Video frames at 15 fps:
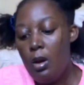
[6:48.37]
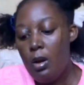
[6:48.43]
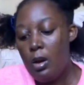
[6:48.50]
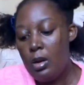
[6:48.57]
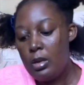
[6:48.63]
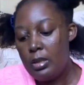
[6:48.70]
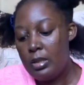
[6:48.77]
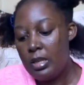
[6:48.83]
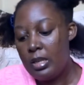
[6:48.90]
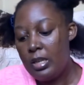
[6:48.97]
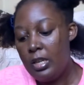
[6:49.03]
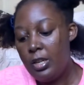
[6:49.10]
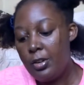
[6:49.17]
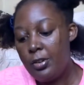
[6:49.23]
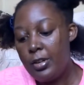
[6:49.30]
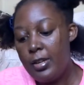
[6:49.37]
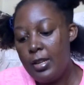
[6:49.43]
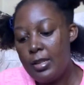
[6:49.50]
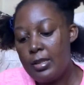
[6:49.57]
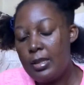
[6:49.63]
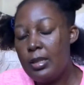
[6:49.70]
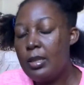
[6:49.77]
and the key
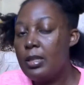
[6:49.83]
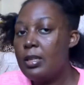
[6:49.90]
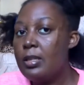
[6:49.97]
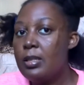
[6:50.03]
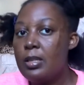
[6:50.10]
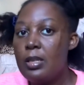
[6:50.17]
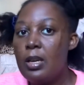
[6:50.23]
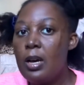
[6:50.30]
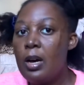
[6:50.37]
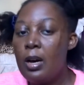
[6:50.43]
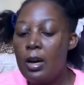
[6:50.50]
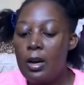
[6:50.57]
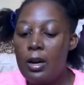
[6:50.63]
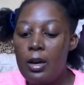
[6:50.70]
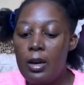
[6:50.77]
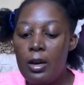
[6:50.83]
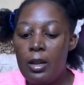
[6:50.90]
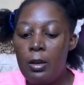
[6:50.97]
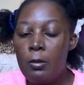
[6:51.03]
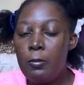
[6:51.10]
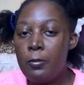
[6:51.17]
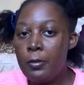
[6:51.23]
ingredients in this are
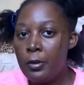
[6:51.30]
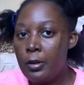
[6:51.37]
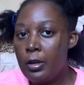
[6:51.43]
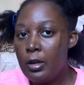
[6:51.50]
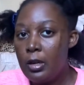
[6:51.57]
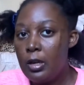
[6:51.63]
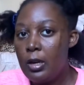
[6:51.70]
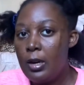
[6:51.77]
aloe vera